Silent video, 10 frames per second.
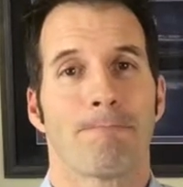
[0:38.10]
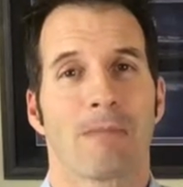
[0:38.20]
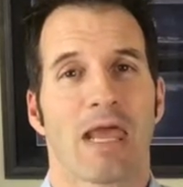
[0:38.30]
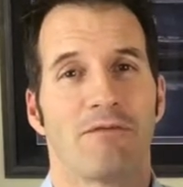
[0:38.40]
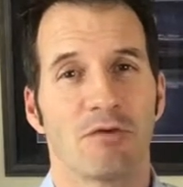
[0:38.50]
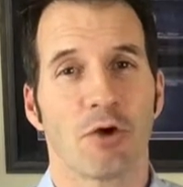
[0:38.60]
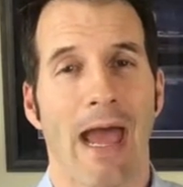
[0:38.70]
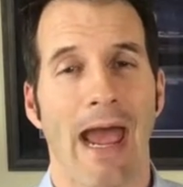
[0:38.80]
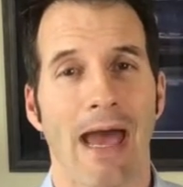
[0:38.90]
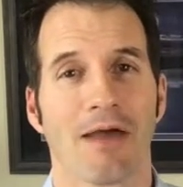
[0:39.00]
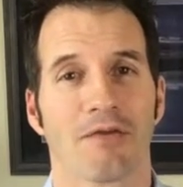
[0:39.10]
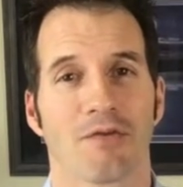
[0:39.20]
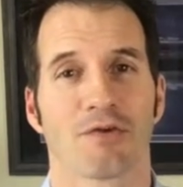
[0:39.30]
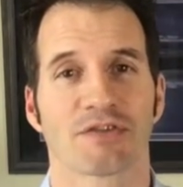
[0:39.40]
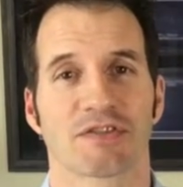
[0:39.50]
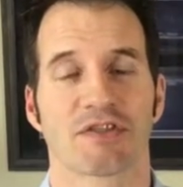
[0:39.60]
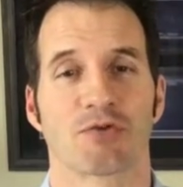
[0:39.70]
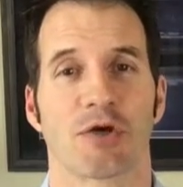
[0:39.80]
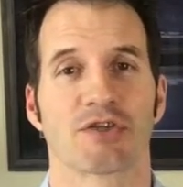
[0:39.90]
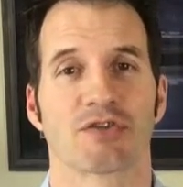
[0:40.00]
have you had those
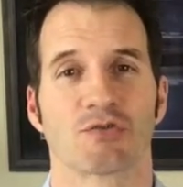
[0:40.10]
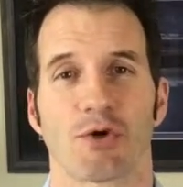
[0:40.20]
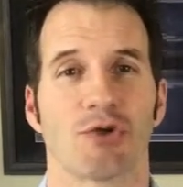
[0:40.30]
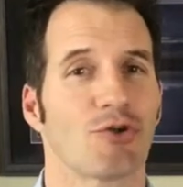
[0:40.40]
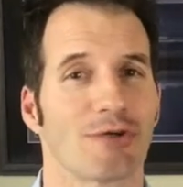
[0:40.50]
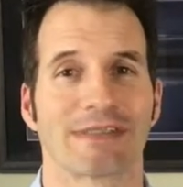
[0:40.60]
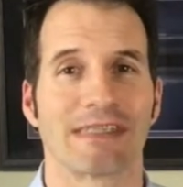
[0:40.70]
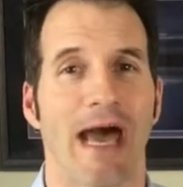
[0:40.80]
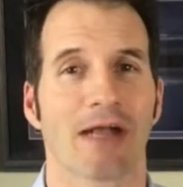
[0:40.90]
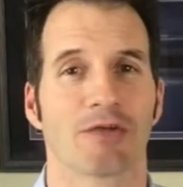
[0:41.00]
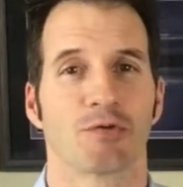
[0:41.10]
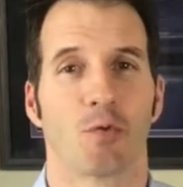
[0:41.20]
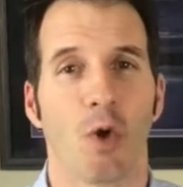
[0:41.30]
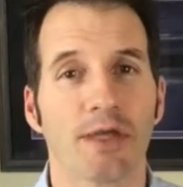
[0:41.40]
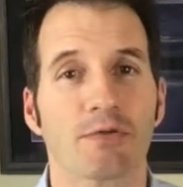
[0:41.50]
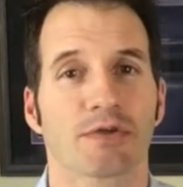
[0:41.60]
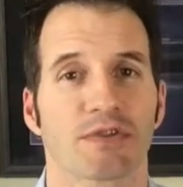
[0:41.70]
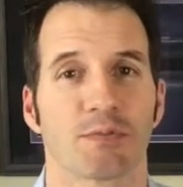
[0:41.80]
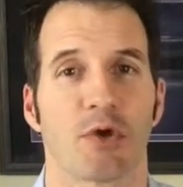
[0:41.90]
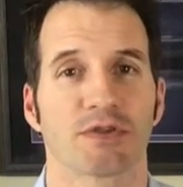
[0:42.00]
situations where you knew exactly what you were
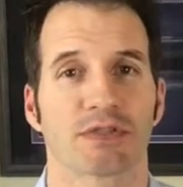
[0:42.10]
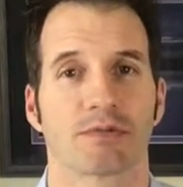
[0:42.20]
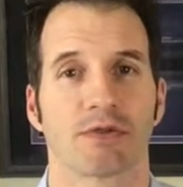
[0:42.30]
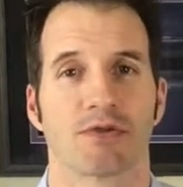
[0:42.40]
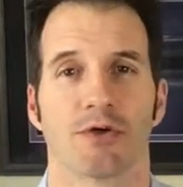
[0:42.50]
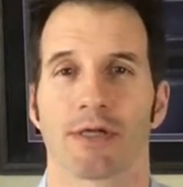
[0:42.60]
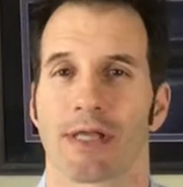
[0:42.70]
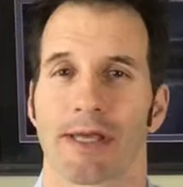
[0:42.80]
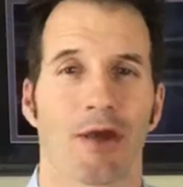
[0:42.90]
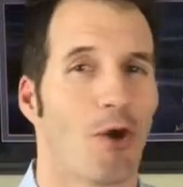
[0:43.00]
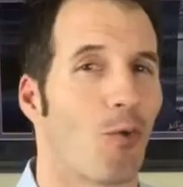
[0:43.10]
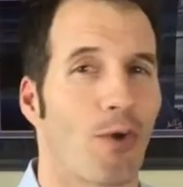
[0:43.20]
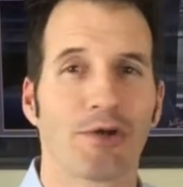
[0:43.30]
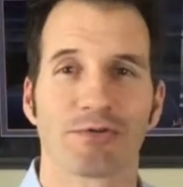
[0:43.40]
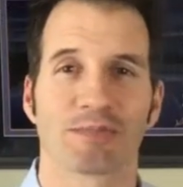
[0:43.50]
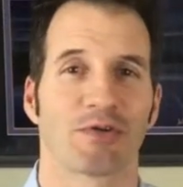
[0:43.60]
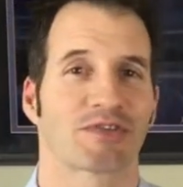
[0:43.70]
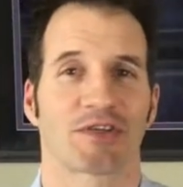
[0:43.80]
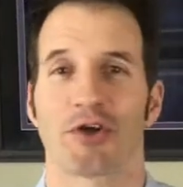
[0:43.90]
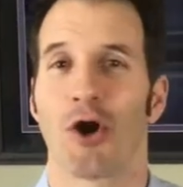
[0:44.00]
supposed to be doing, like where you were
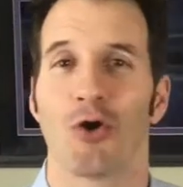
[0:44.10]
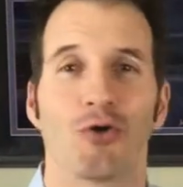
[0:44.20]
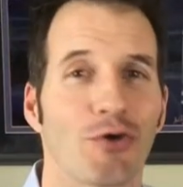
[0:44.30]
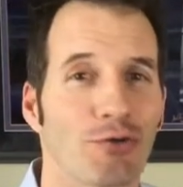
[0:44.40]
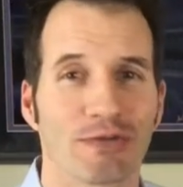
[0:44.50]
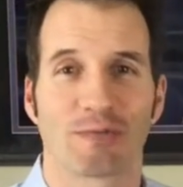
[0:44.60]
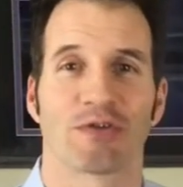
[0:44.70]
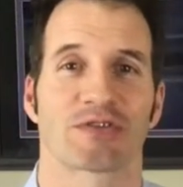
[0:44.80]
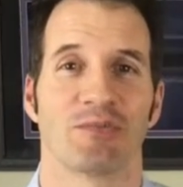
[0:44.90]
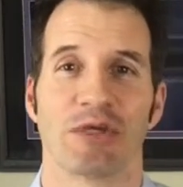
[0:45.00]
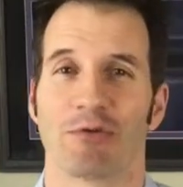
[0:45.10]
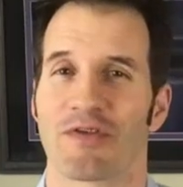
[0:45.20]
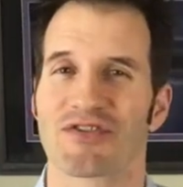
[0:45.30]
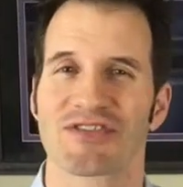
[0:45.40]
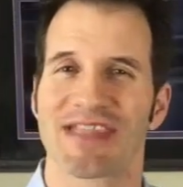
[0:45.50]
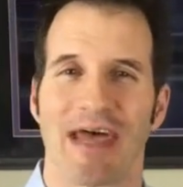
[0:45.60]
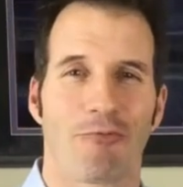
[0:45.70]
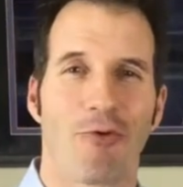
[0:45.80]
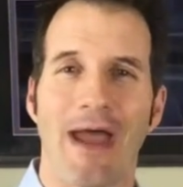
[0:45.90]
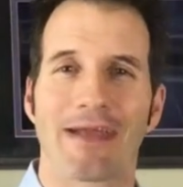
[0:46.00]
supposed to go, who you were supposed to meet with, just
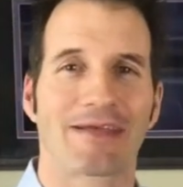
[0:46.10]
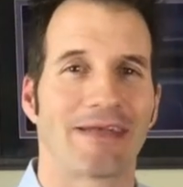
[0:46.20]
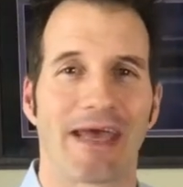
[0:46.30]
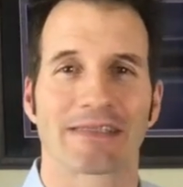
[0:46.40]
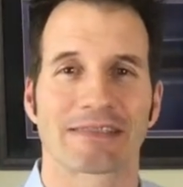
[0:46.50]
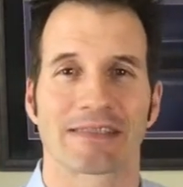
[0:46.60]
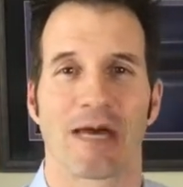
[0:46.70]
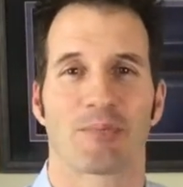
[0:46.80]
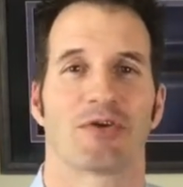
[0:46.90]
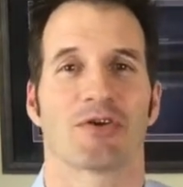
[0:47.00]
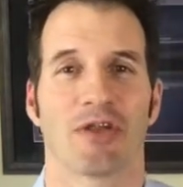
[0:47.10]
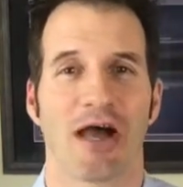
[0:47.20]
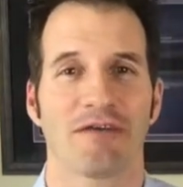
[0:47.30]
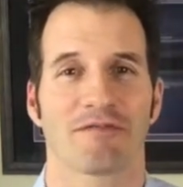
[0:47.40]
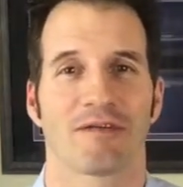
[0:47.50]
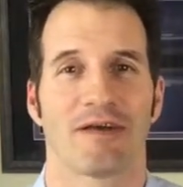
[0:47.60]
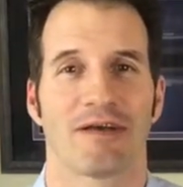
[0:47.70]
that right next step in your life?